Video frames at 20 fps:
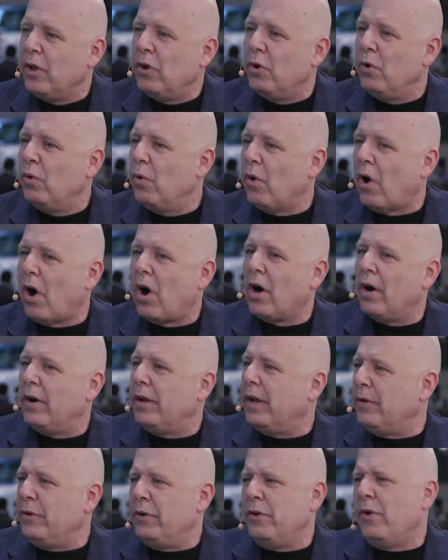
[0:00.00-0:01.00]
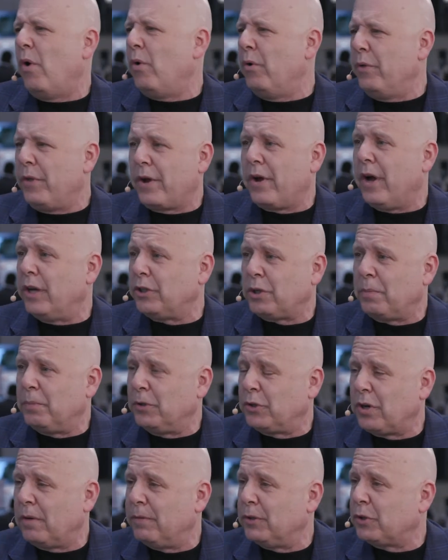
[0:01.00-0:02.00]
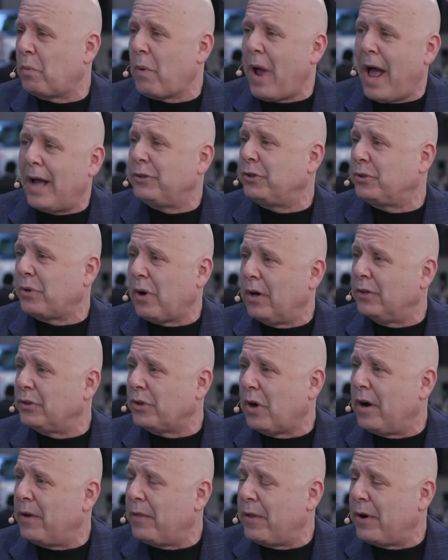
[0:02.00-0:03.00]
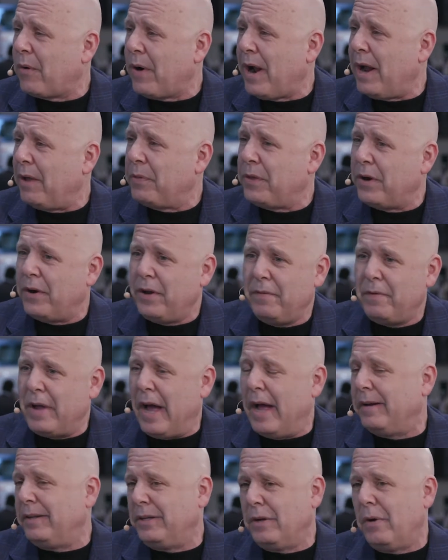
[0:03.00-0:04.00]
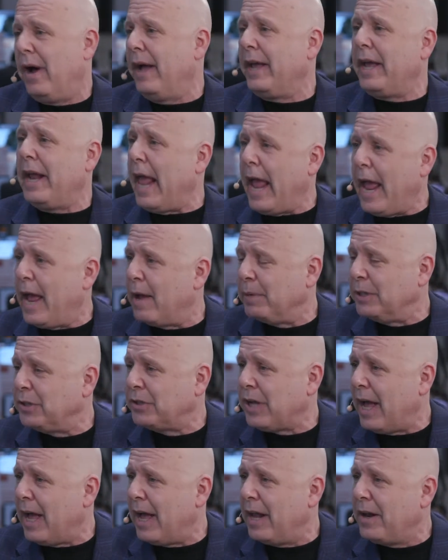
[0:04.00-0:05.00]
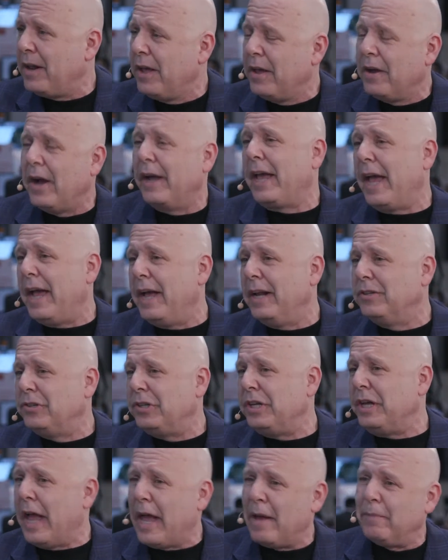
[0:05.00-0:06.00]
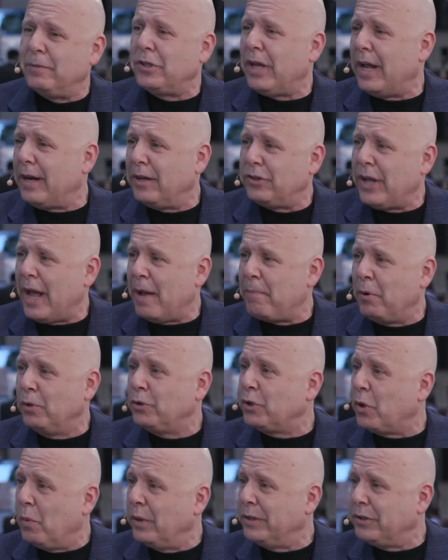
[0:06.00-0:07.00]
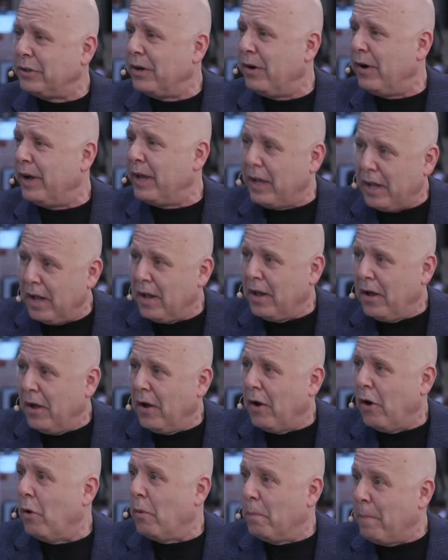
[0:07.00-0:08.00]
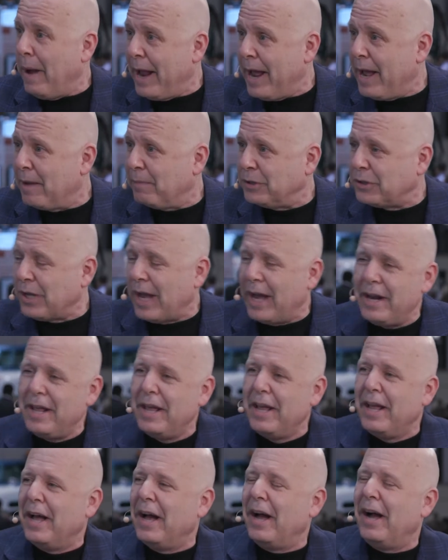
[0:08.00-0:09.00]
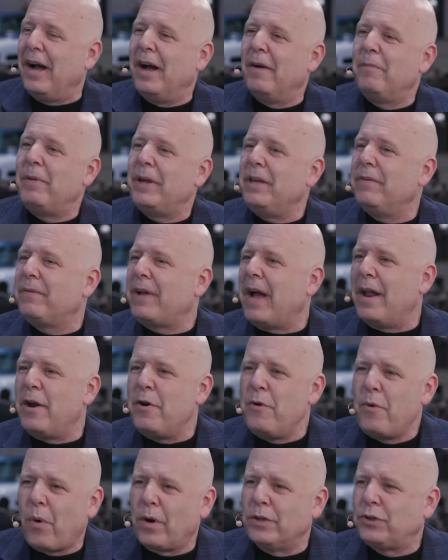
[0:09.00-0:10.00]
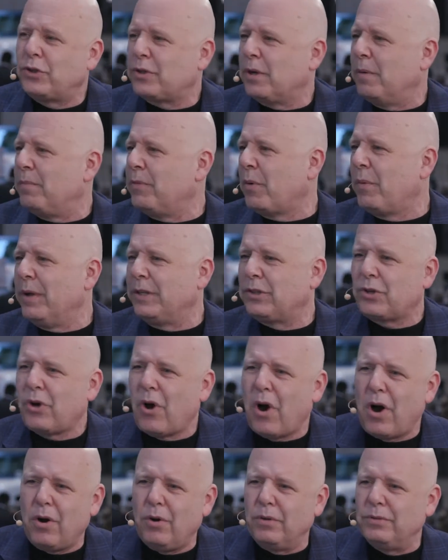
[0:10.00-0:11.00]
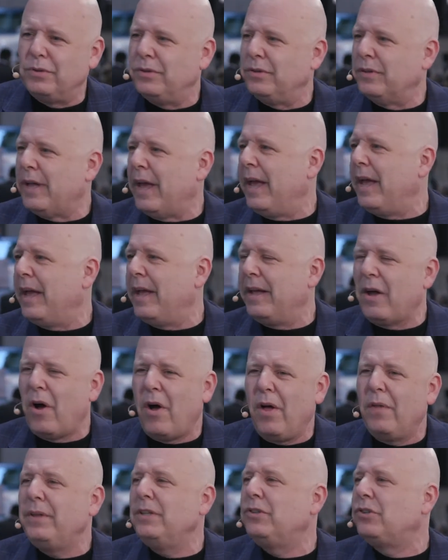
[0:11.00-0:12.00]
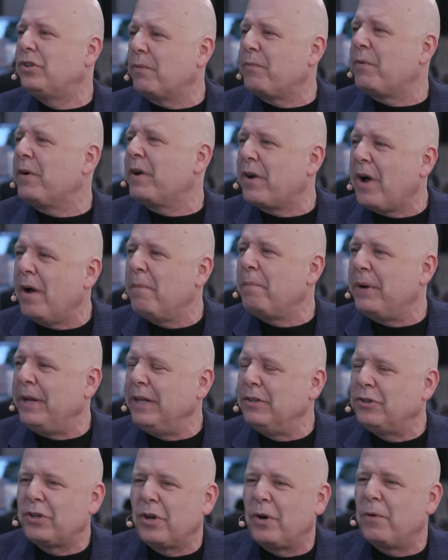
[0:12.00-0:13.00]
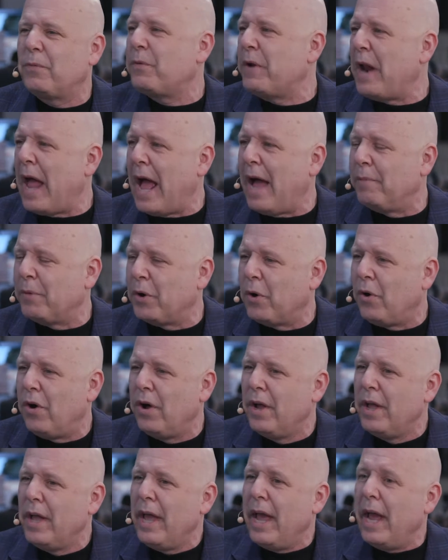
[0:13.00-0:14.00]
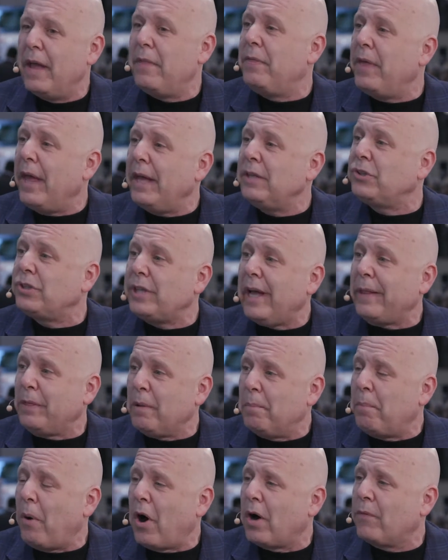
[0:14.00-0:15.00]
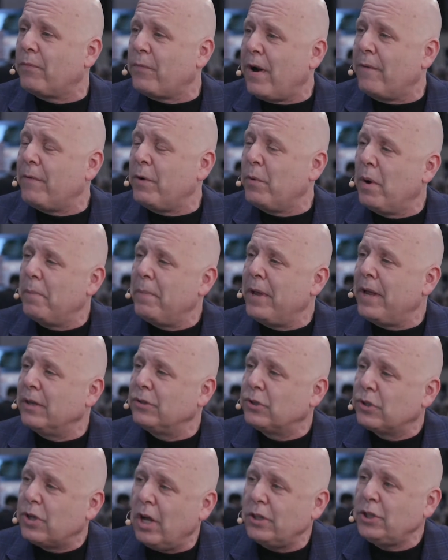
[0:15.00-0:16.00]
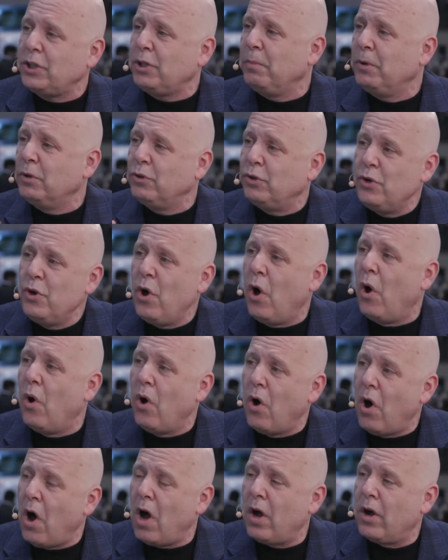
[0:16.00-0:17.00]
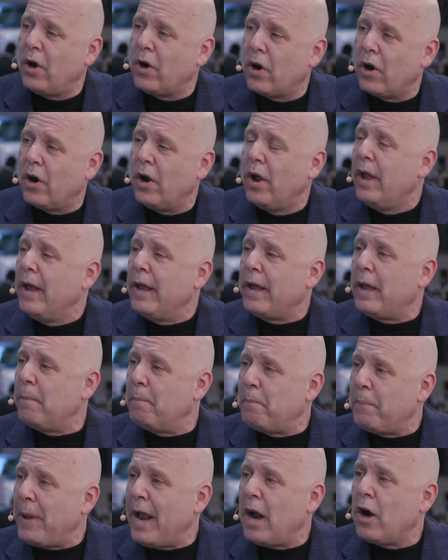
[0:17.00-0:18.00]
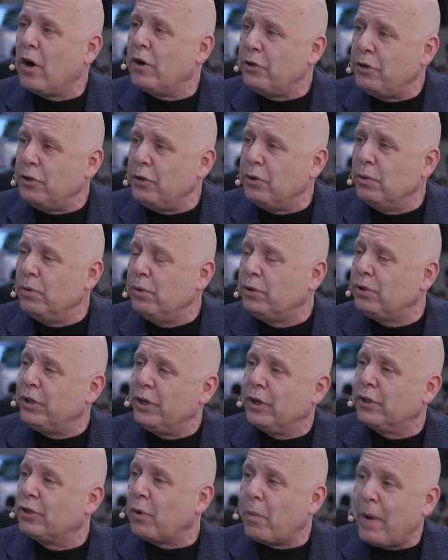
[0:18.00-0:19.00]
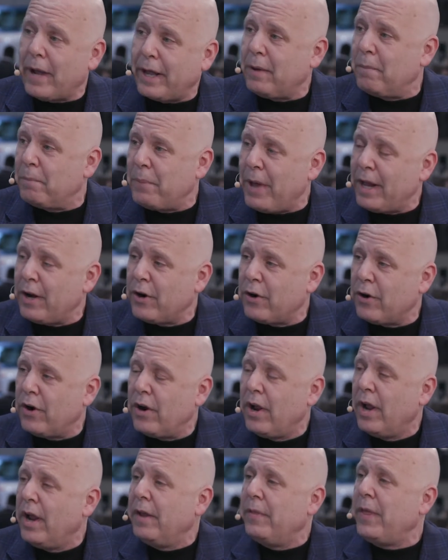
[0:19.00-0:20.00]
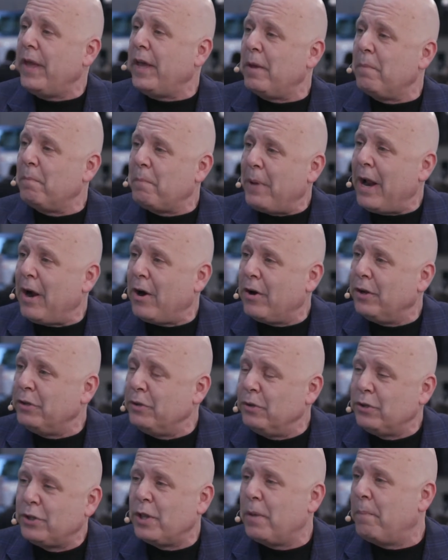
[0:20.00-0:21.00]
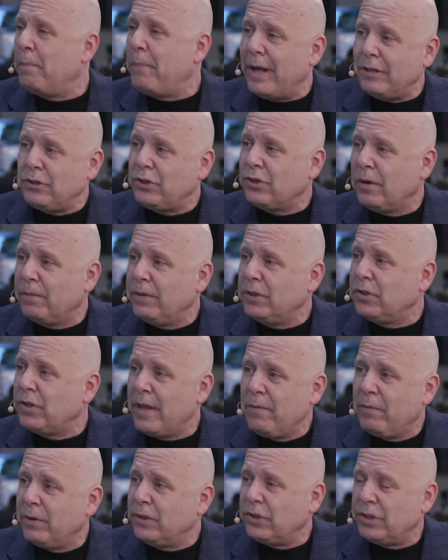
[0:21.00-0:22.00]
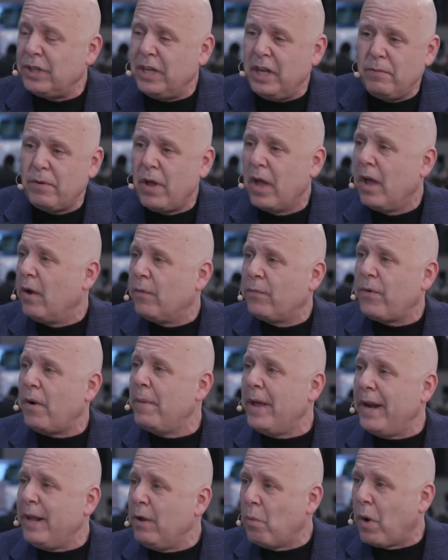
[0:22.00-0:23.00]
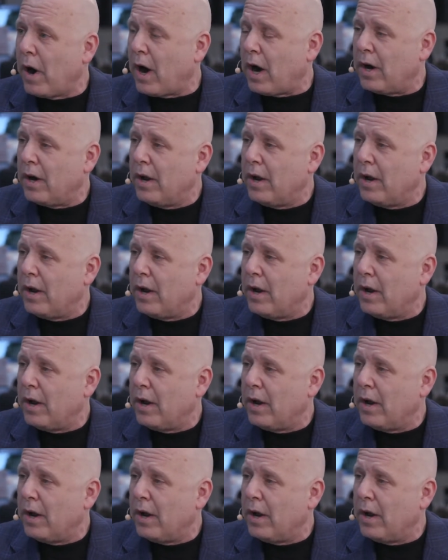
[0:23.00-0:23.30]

who are, and you know who the customer service rock stars are that are out there. You've got, like an Amazon, like A to Z, Amazon to Zappos, coincidentally. owned by Amazon, but you've got Nordstrom, the Ritz-Carlton, all these different companies that are phenomenal, and they set the bar for everyone because customers no longer compare you to your direct competitor, they compare you to the best service they've received from anywhere.